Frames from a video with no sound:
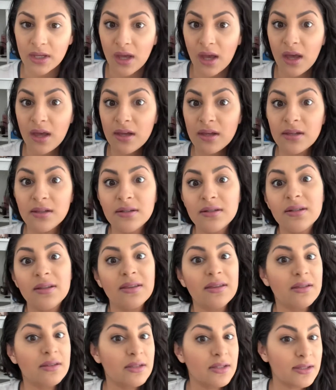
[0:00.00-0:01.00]
And
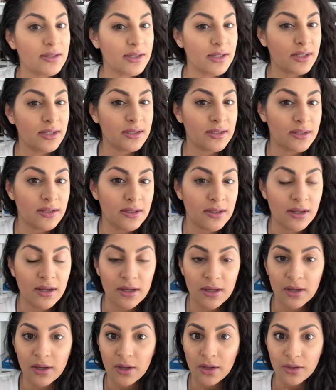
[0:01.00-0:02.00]
this is it.
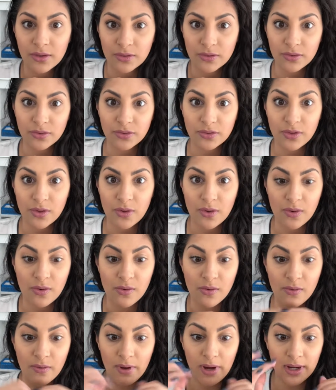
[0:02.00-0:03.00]

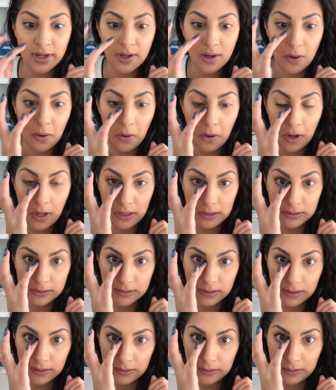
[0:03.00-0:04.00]
So I know it looked
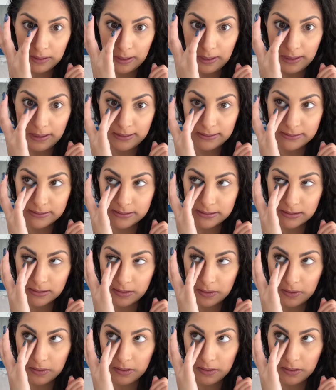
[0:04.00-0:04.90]
like a lot.